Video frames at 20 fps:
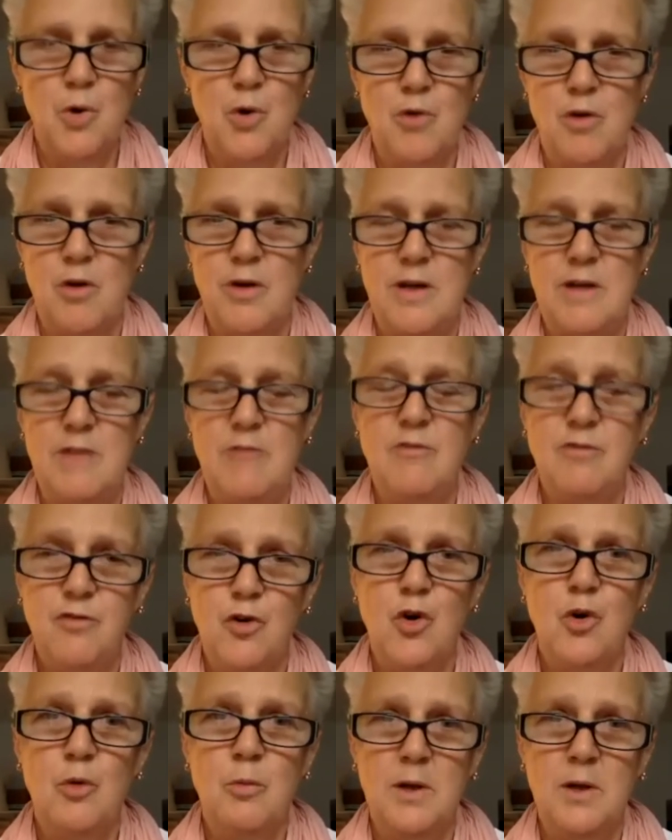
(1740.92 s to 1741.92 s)
on
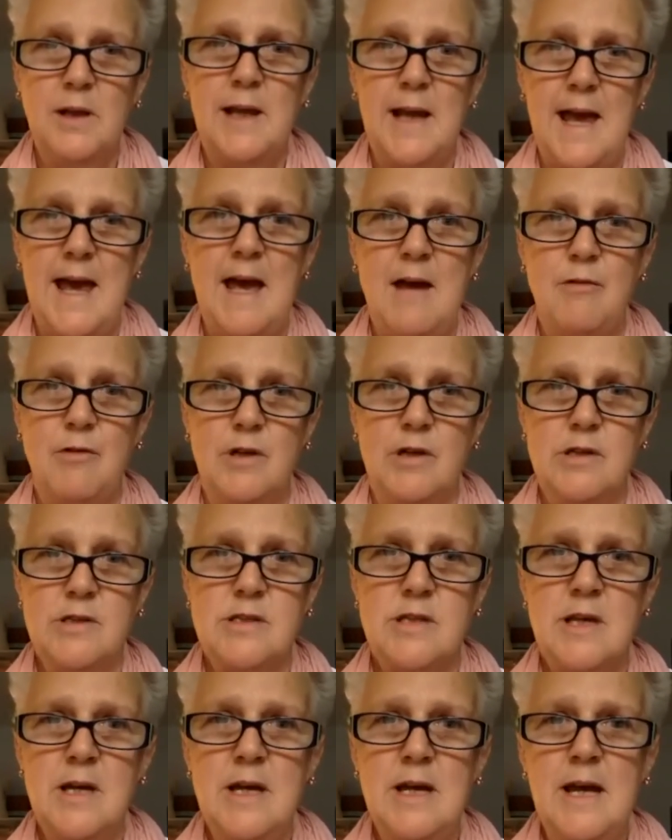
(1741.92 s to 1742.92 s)
informal carers
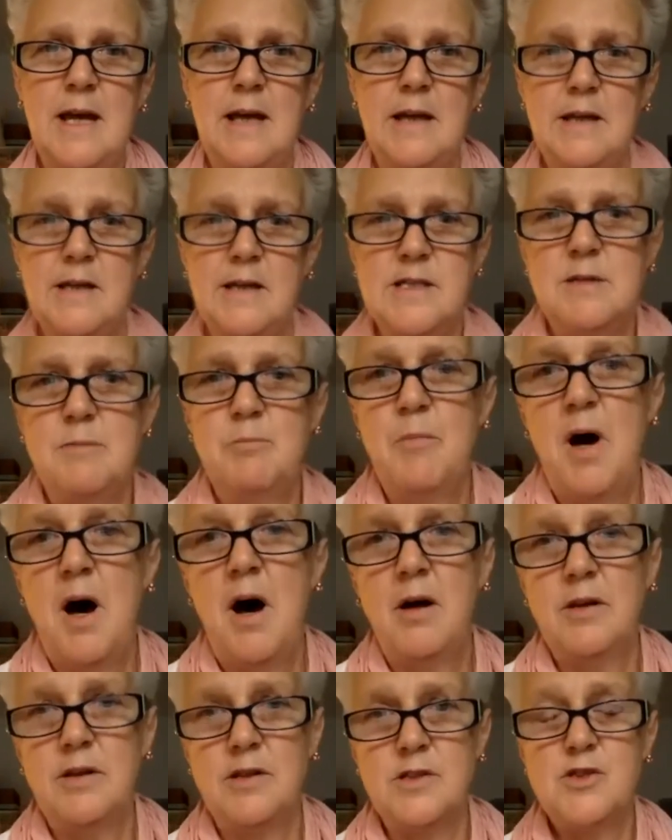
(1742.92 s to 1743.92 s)
and the
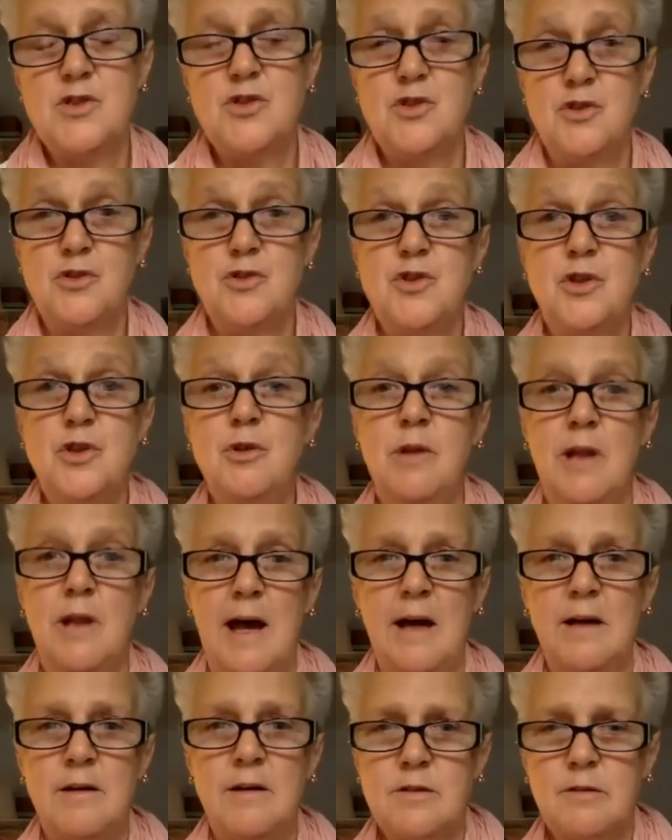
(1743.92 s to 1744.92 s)
demands to do
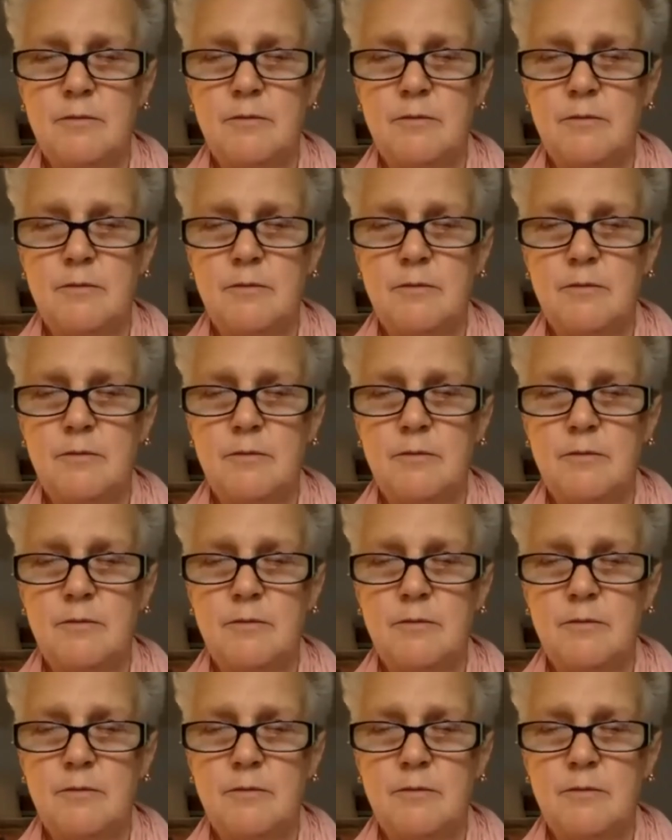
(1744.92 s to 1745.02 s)
that.